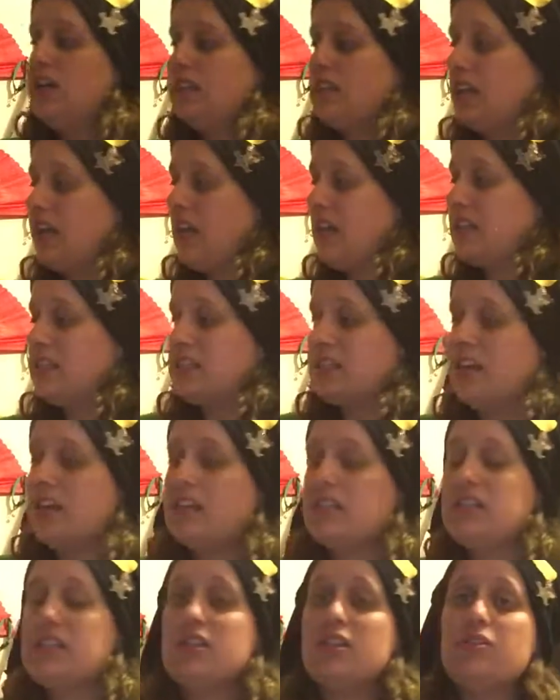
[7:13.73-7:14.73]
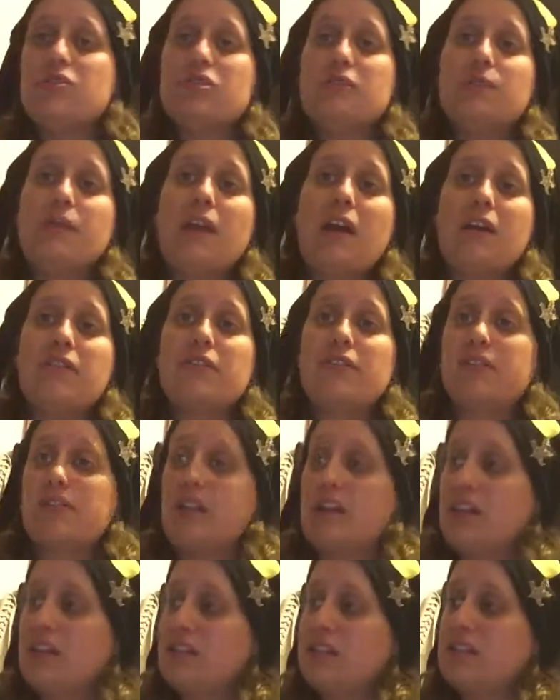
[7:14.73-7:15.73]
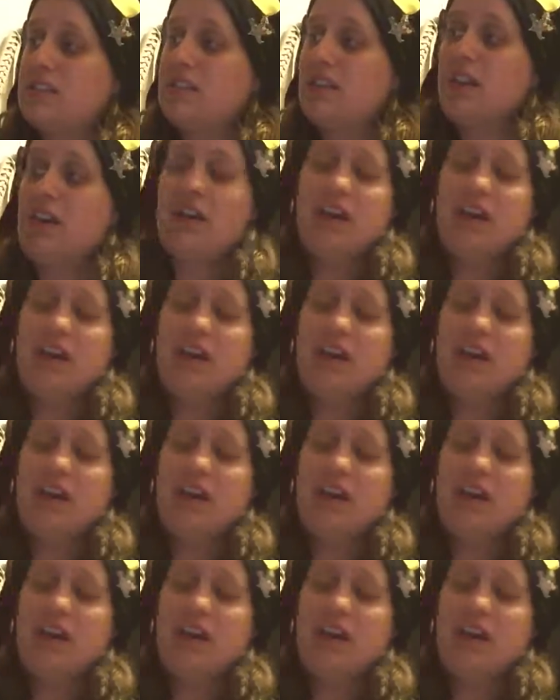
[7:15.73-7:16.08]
that I decided to use for other things.